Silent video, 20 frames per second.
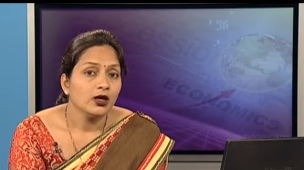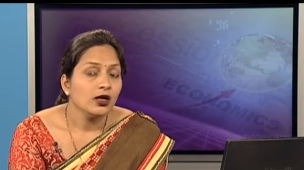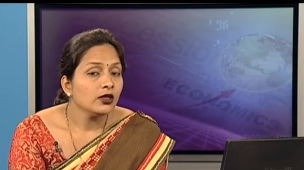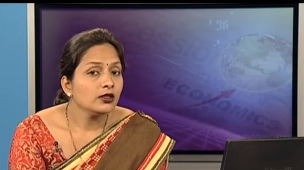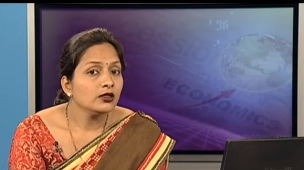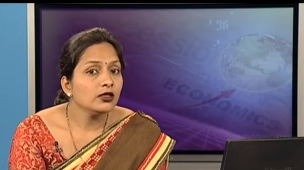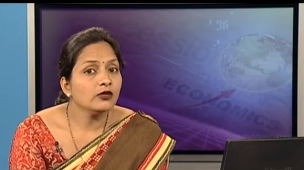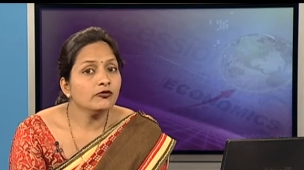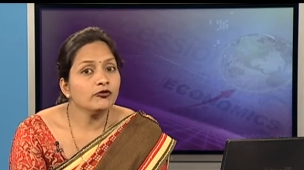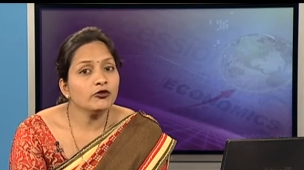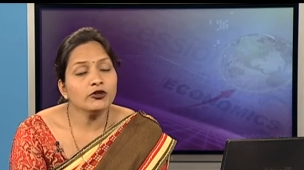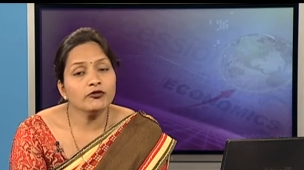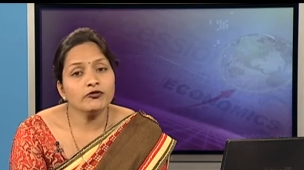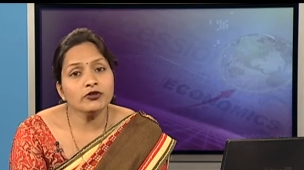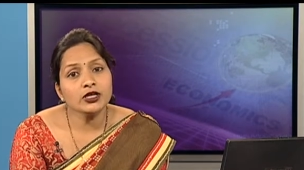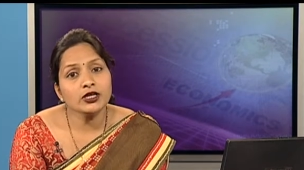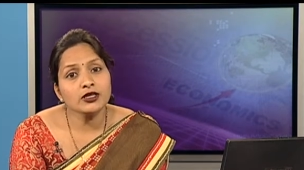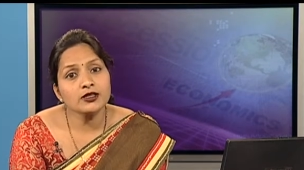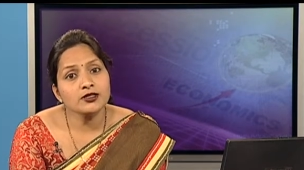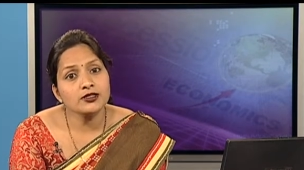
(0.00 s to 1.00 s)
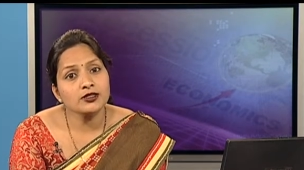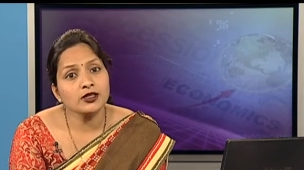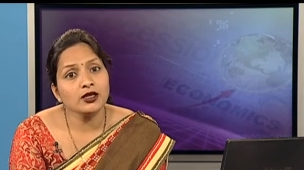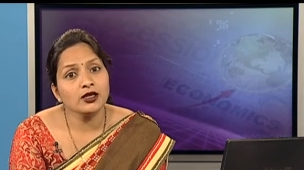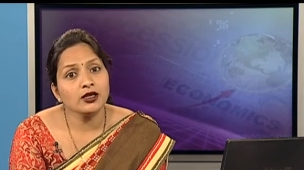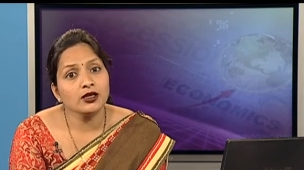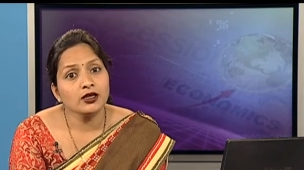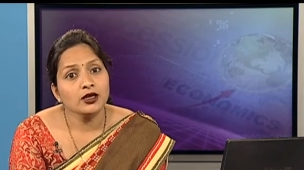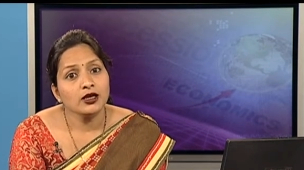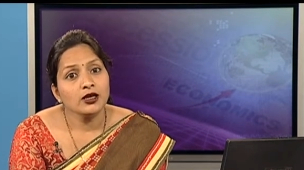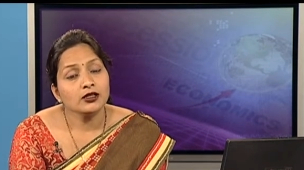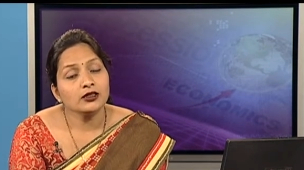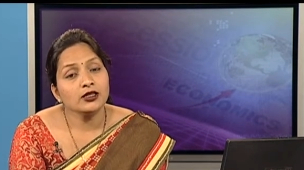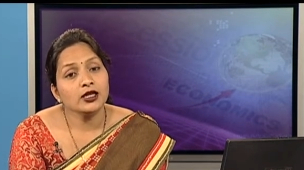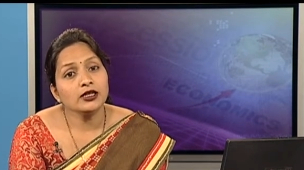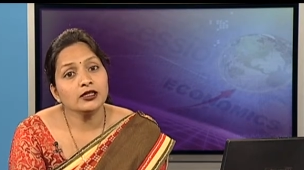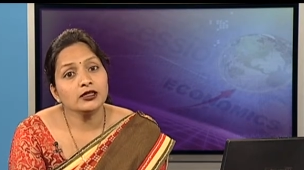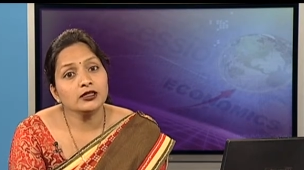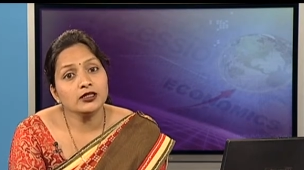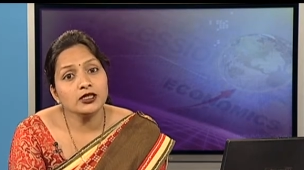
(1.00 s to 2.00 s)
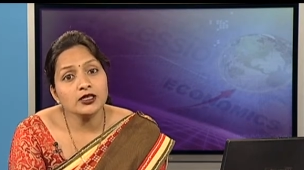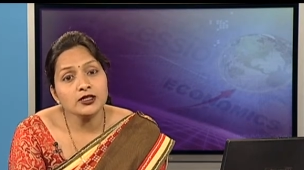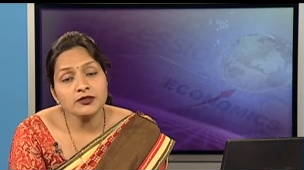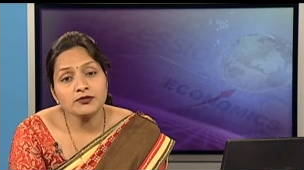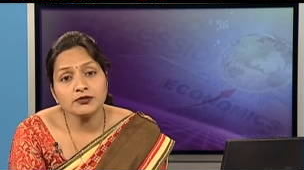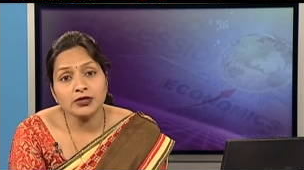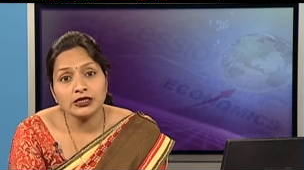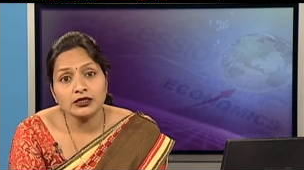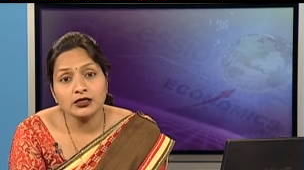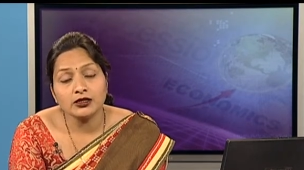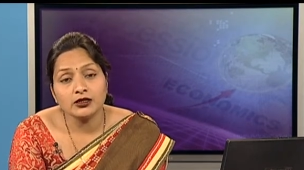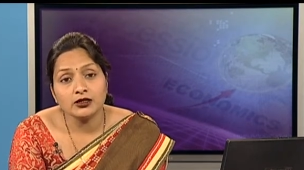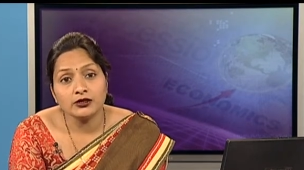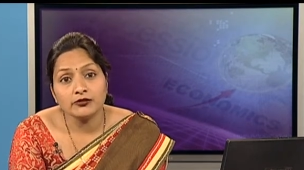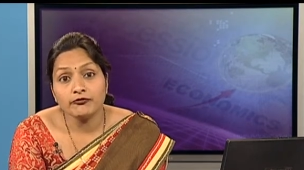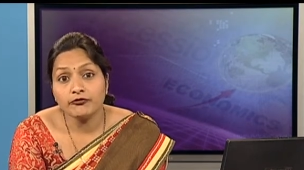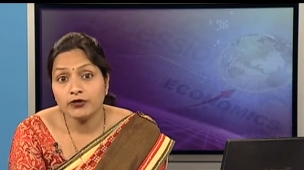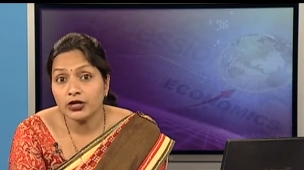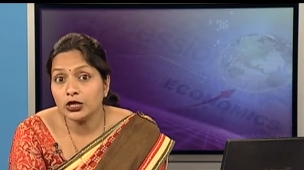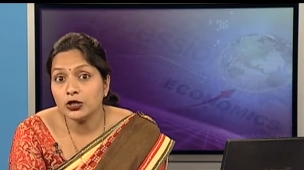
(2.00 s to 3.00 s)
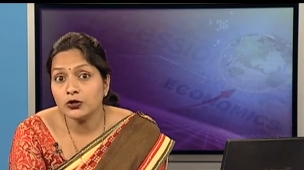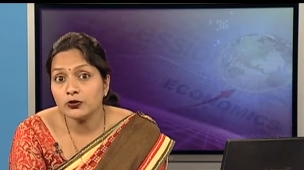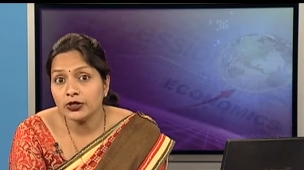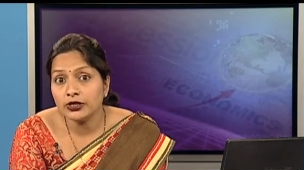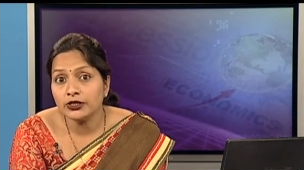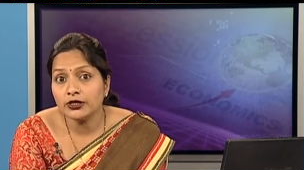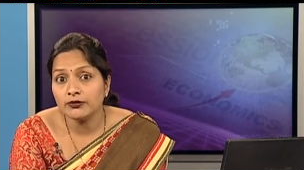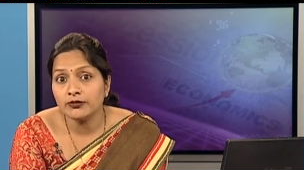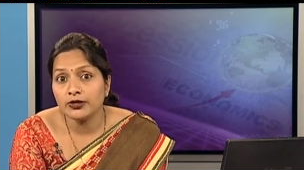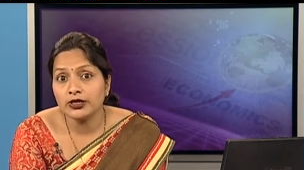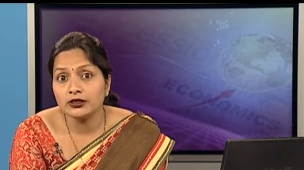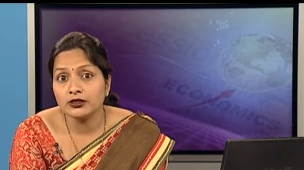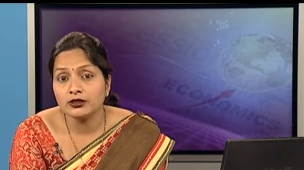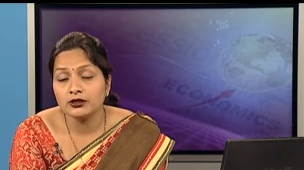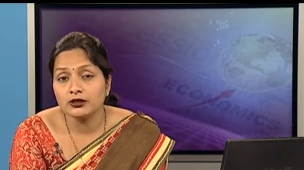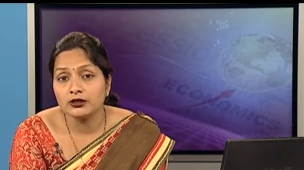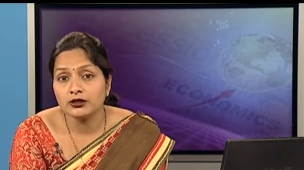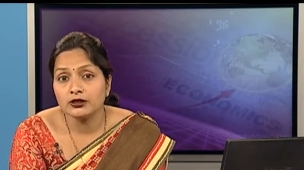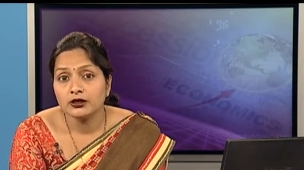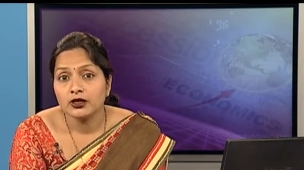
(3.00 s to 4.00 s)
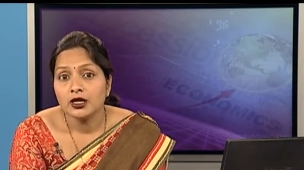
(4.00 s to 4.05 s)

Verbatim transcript: Therefore, we can say that this method, value-added method,